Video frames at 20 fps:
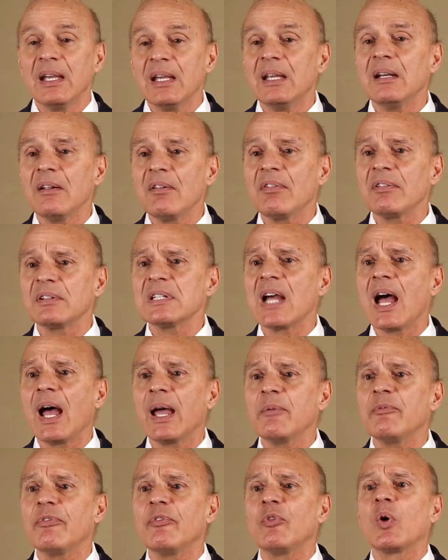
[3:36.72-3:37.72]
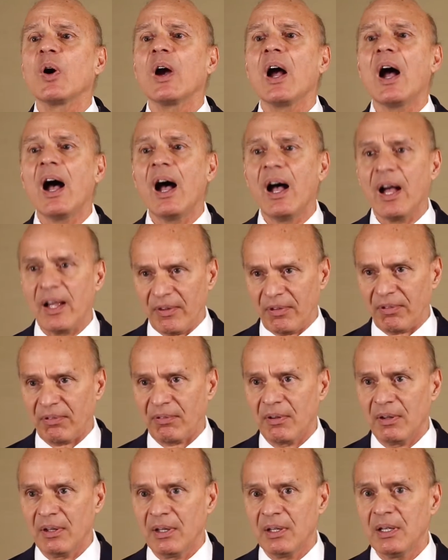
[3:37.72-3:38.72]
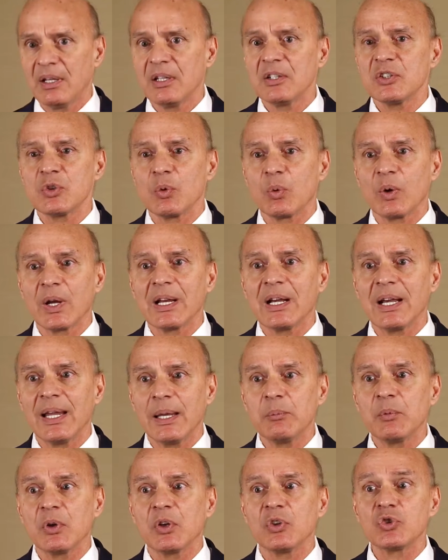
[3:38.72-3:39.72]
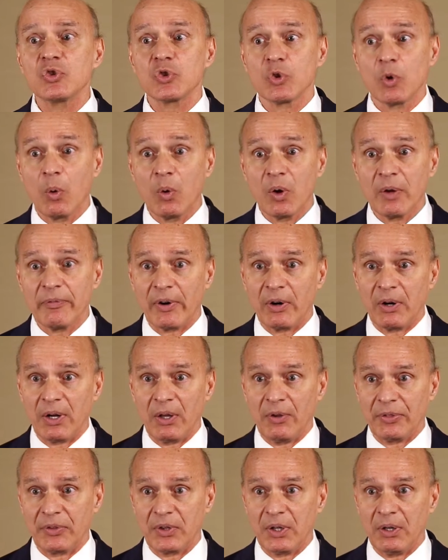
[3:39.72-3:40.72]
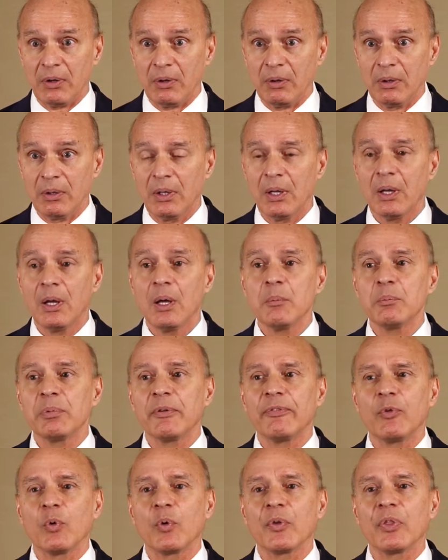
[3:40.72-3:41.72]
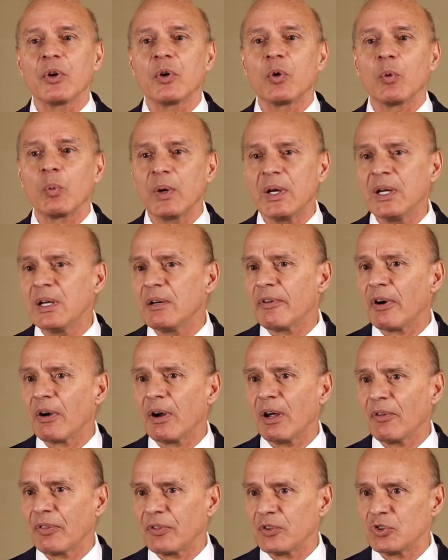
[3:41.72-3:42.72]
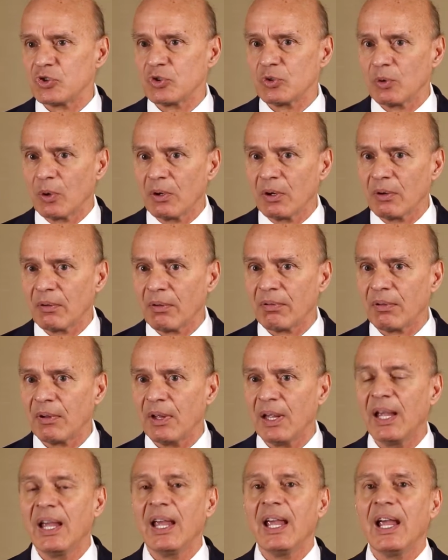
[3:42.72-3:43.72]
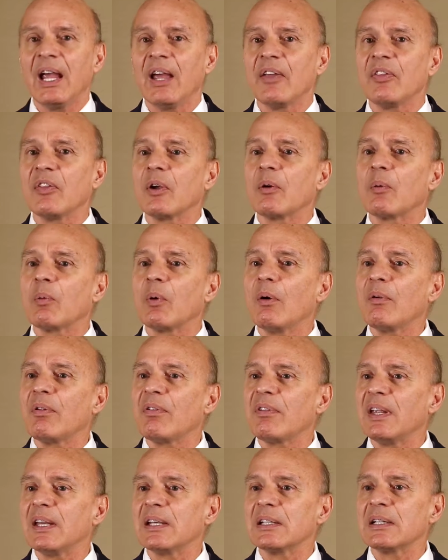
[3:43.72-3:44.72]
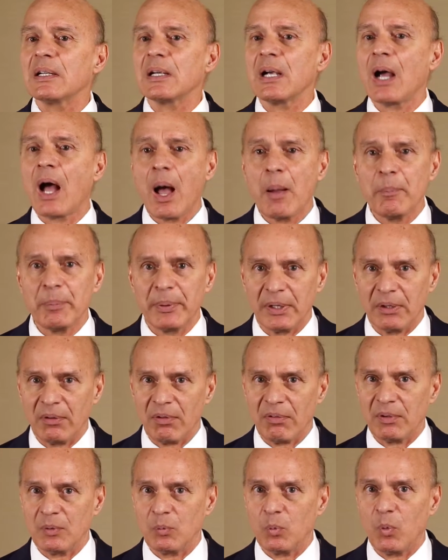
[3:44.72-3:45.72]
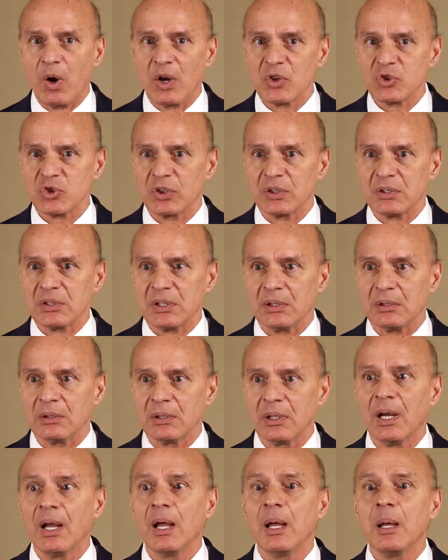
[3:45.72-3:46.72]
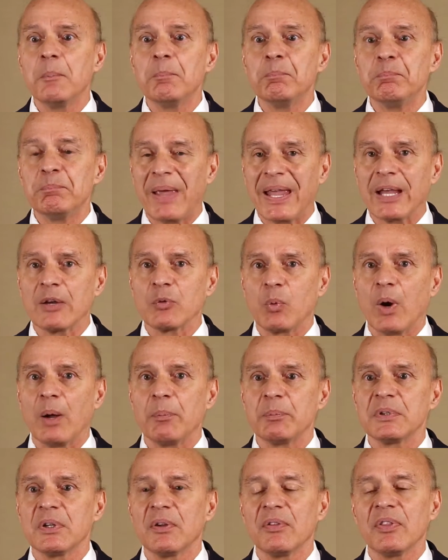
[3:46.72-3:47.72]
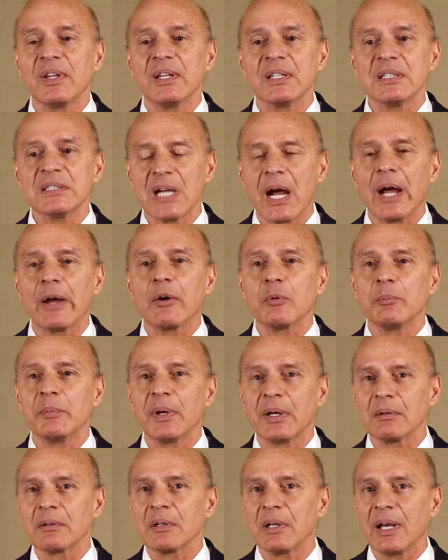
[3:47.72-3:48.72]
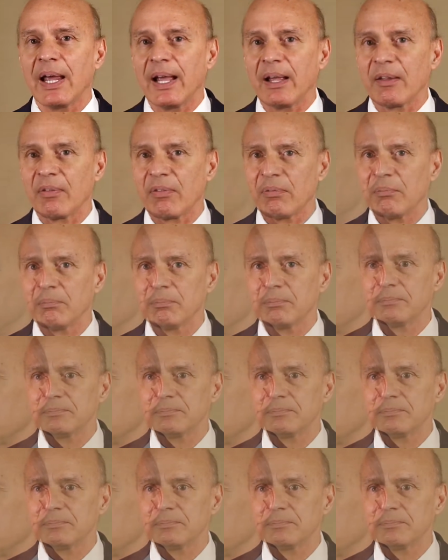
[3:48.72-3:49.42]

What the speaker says: it is time for us to reclaim control of our healthcare before the greed of our health insurers and the gross incompetence in Washington bankrupt the entire middle class.